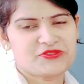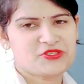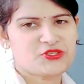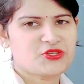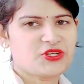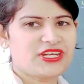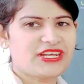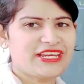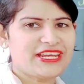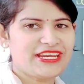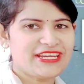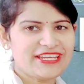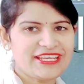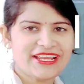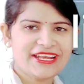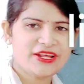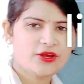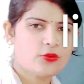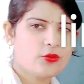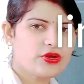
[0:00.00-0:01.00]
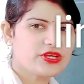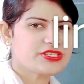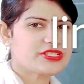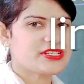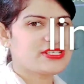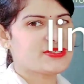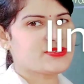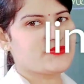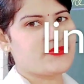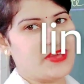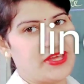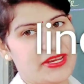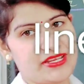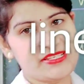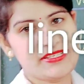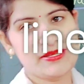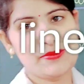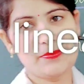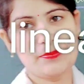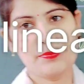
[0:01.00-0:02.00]
So linear equation is very
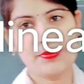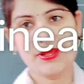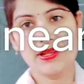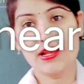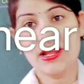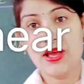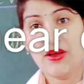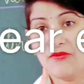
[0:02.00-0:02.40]
simple.